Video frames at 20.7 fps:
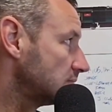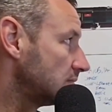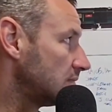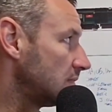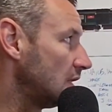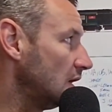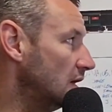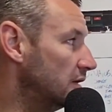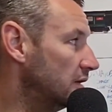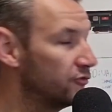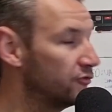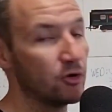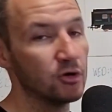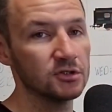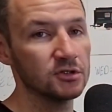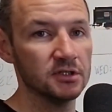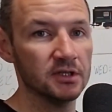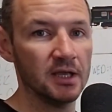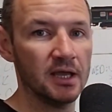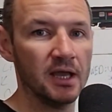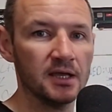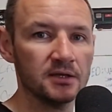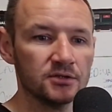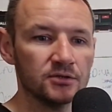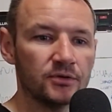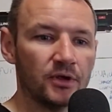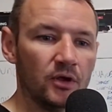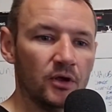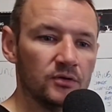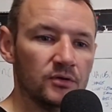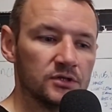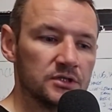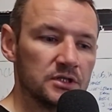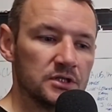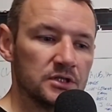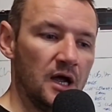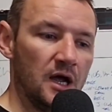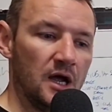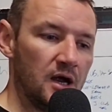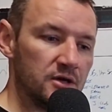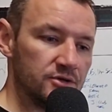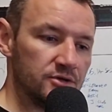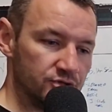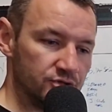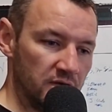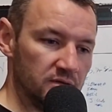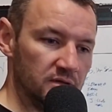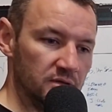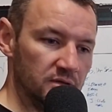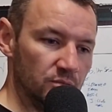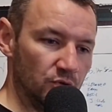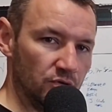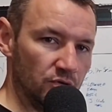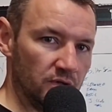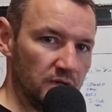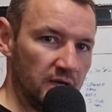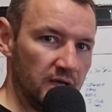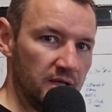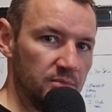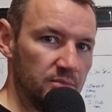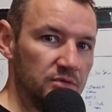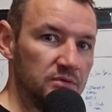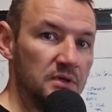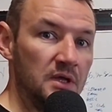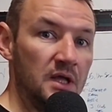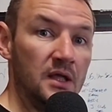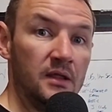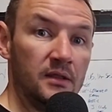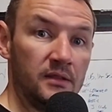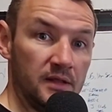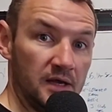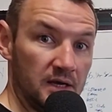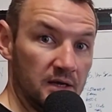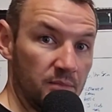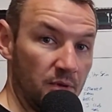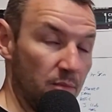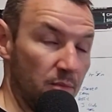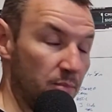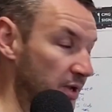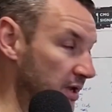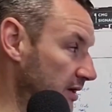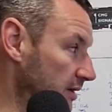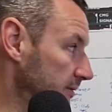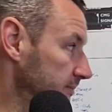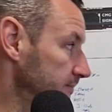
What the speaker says: Unfortunately, axle counters are generally more reliable. They are a bit better.